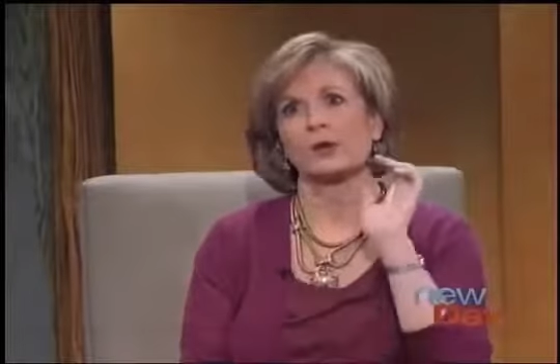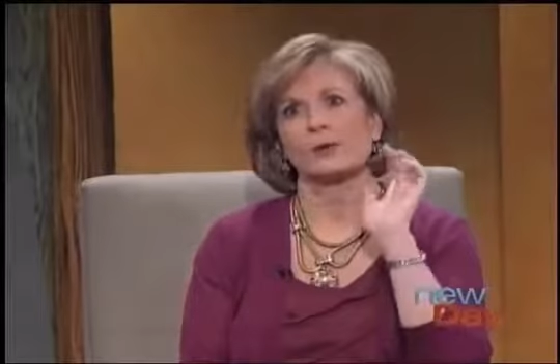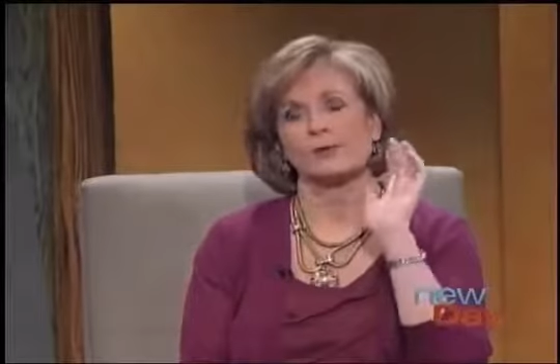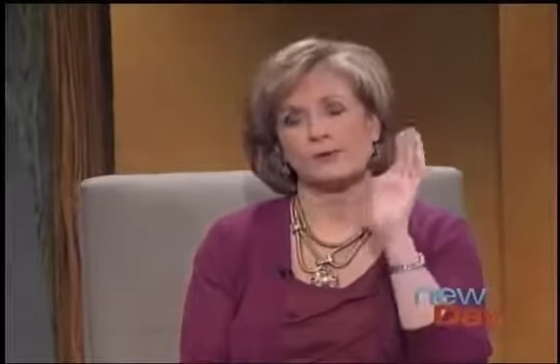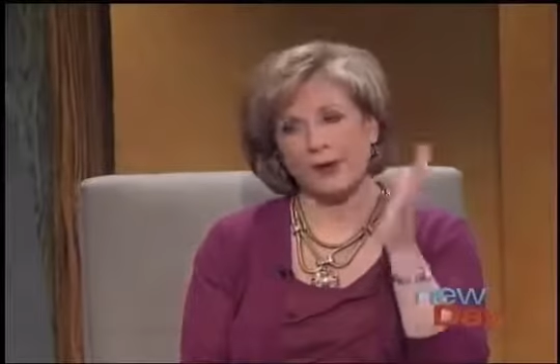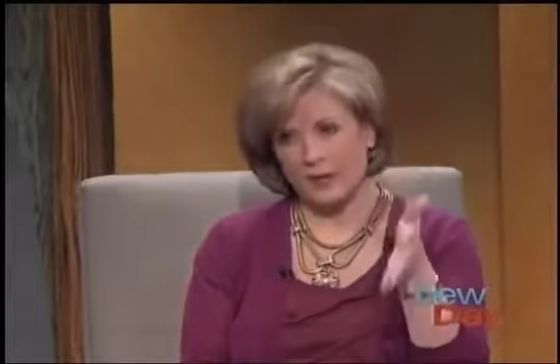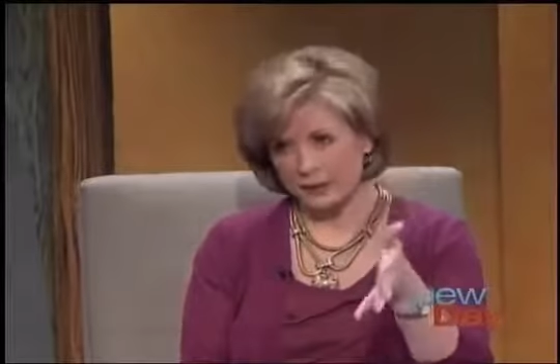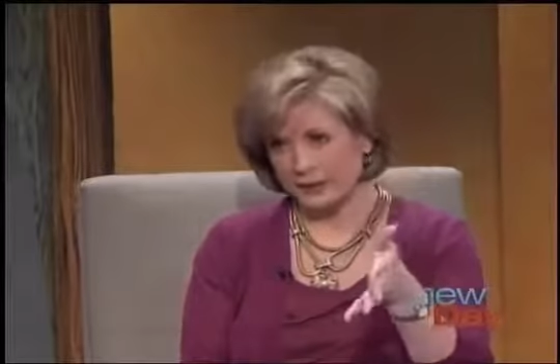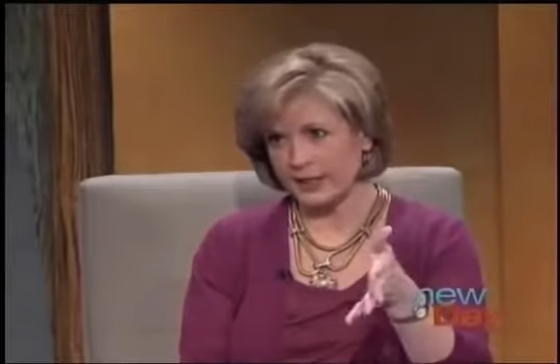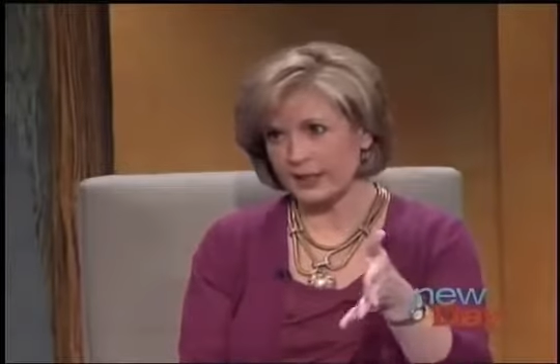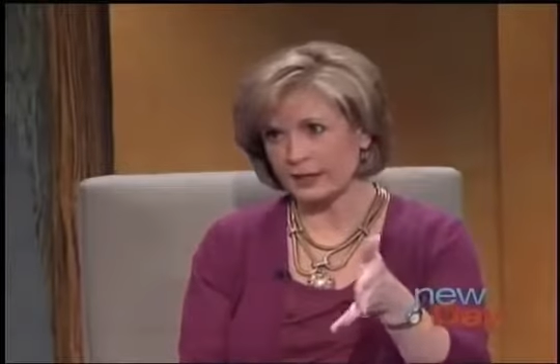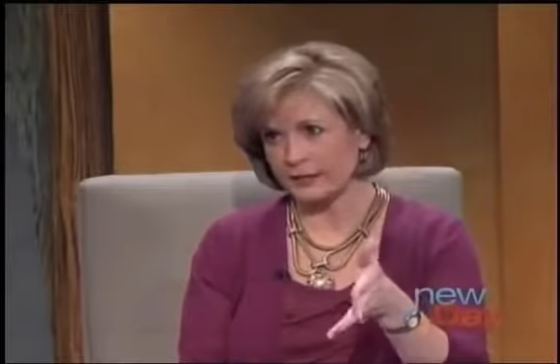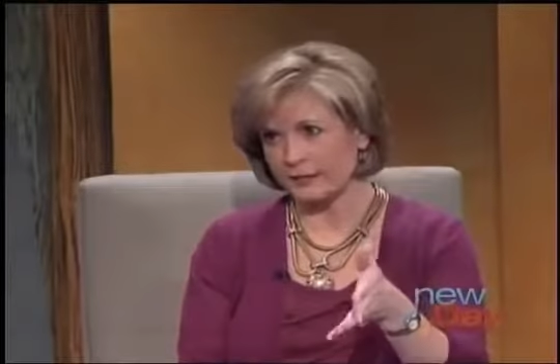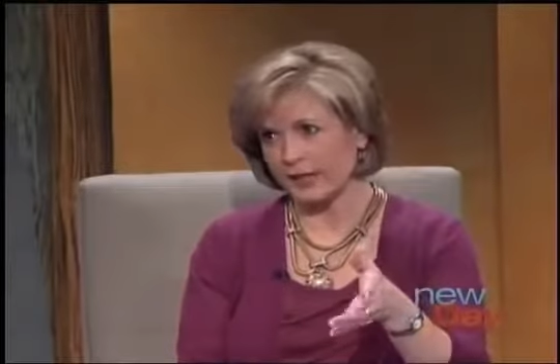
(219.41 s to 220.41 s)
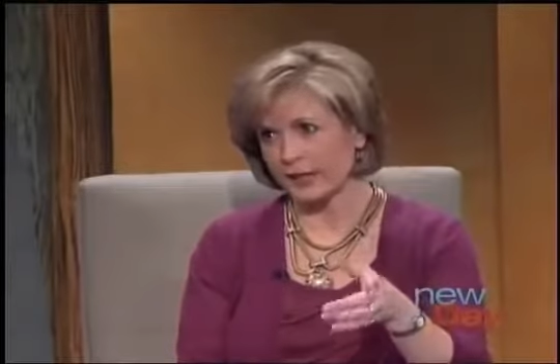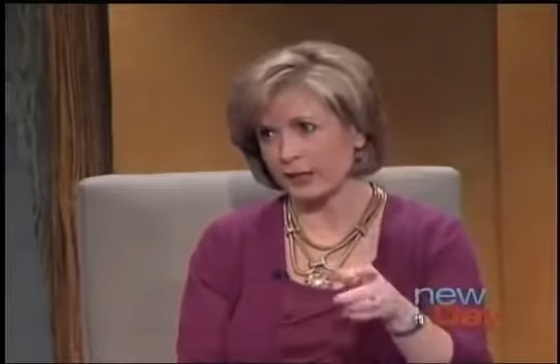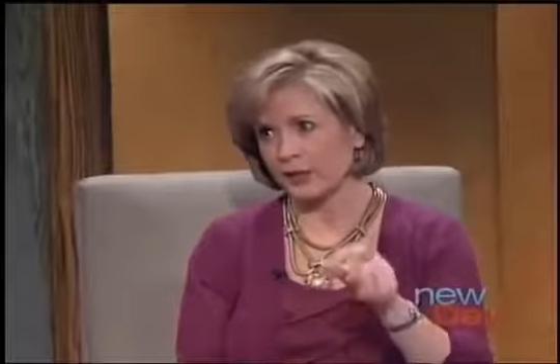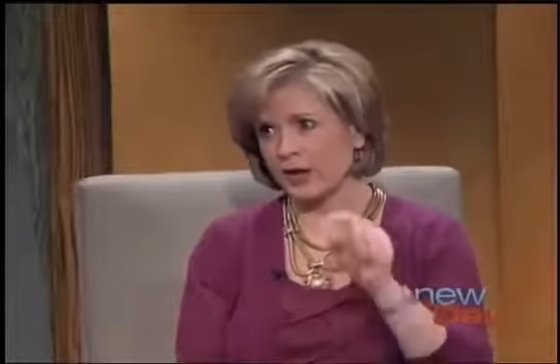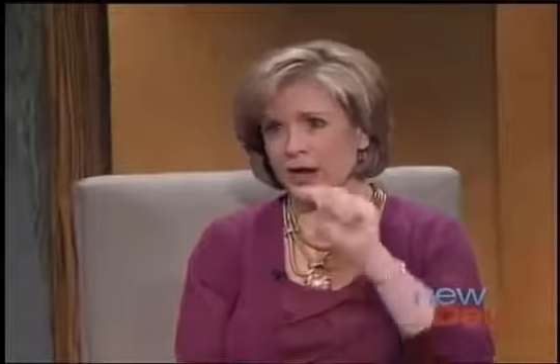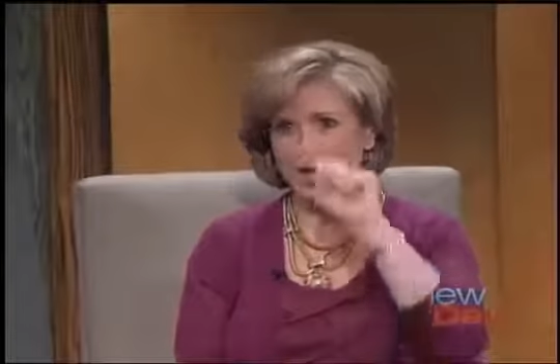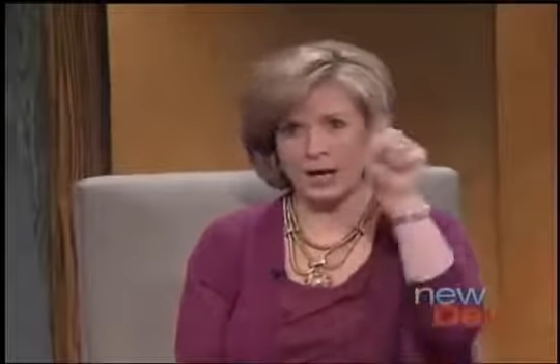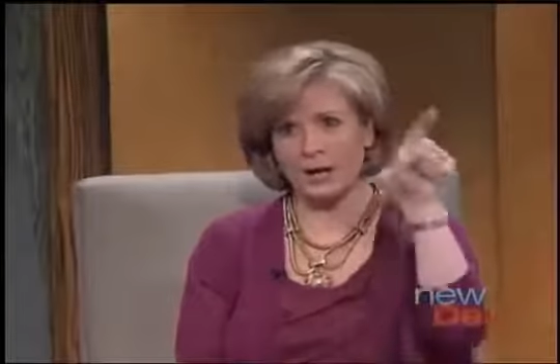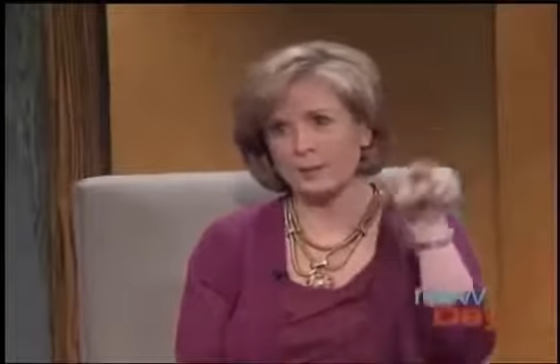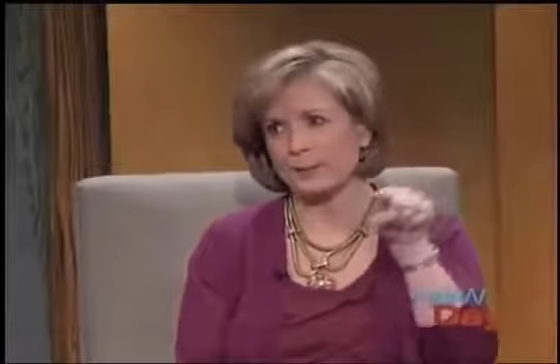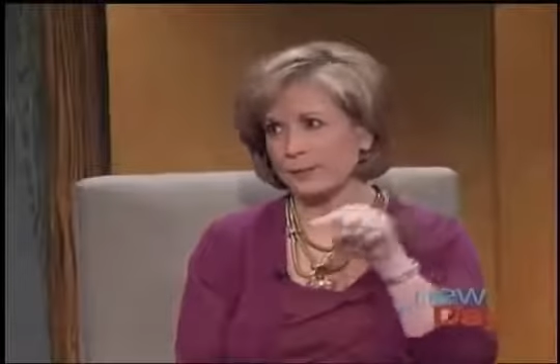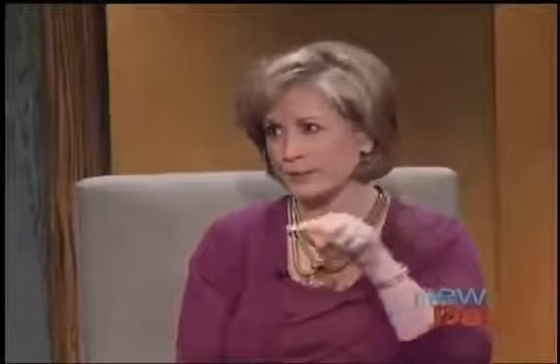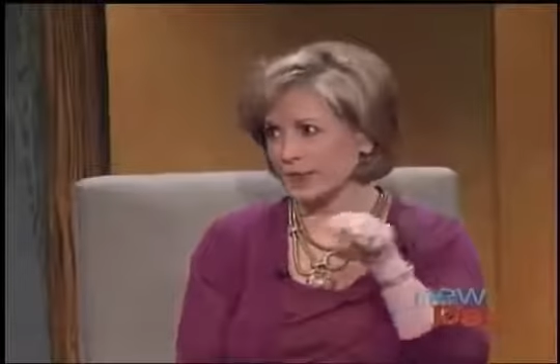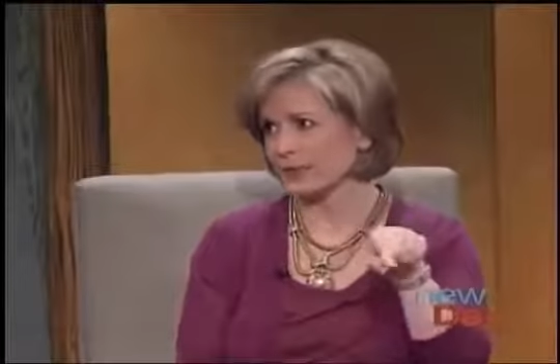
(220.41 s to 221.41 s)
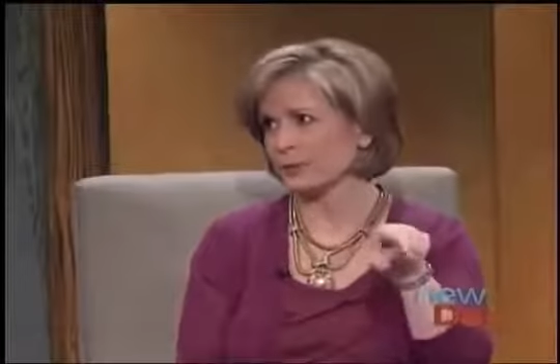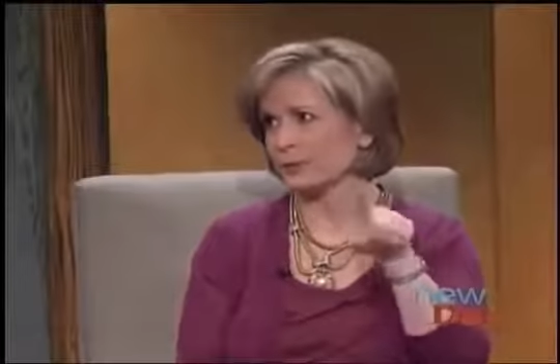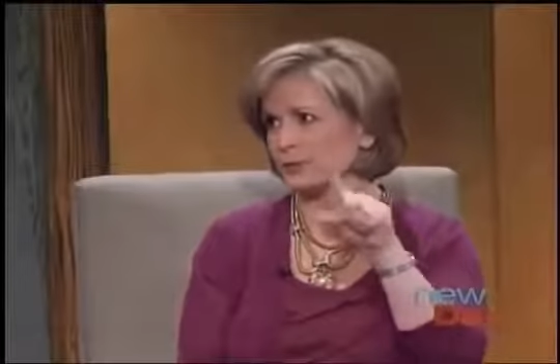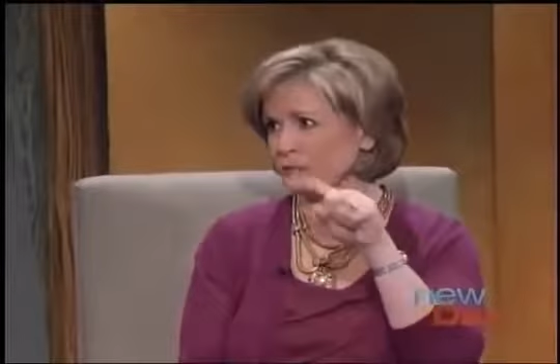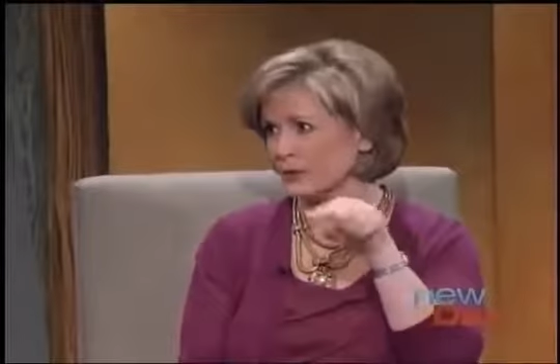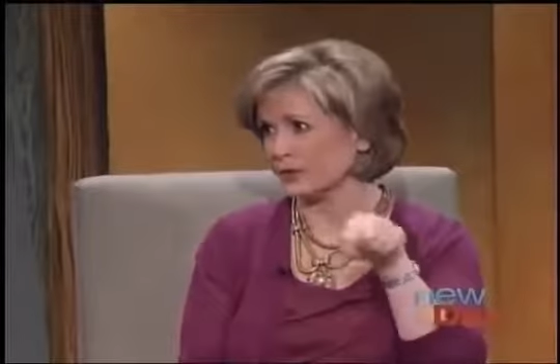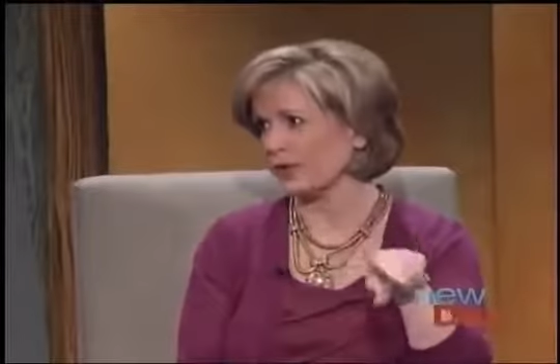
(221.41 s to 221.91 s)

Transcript: falling elevator, and I'm desperately